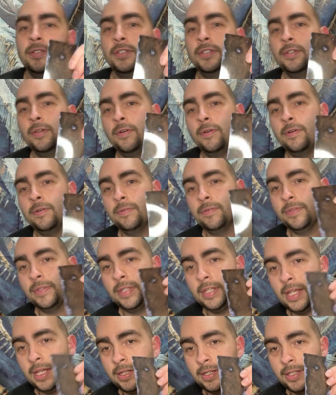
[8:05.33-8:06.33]
so
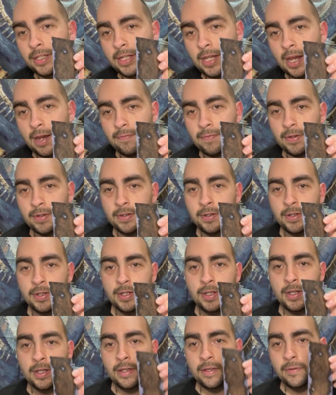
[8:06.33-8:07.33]
the end of the cavern
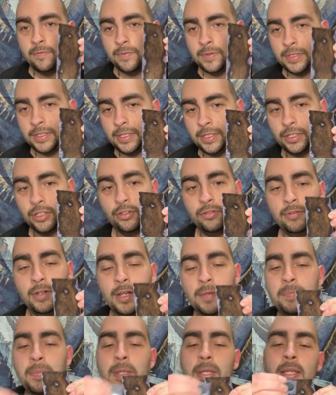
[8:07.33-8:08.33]
was this
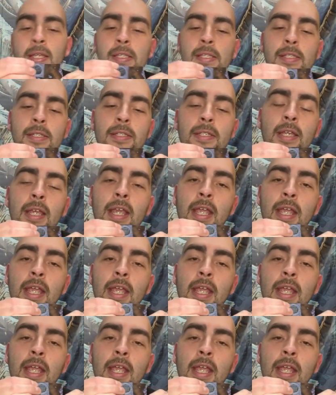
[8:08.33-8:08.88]
straight piece,